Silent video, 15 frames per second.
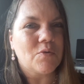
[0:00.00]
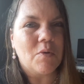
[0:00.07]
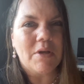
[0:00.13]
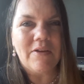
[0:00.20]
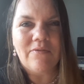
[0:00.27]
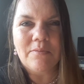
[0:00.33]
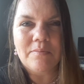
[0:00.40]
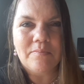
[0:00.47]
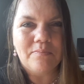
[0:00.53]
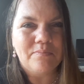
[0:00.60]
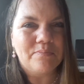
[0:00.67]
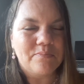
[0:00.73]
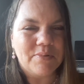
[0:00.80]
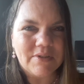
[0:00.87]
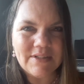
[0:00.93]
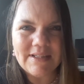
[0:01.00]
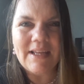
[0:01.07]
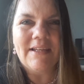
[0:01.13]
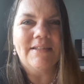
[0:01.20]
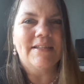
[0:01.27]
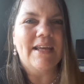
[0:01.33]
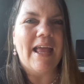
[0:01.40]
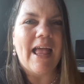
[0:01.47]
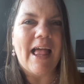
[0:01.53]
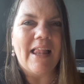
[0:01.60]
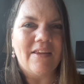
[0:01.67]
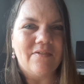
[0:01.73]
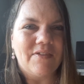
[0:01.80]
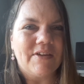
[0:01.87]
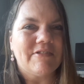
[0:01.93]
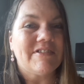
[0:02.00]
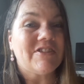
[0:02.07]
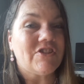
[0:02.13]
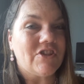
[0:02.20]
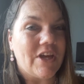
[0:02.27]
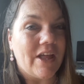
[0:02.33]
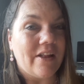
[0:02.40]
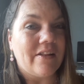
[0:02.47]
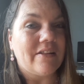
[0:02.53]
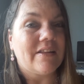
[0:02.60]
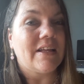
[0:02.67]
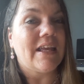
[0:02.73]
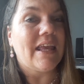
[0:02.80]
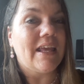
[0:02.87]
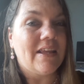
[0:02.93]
20% aloe vera gel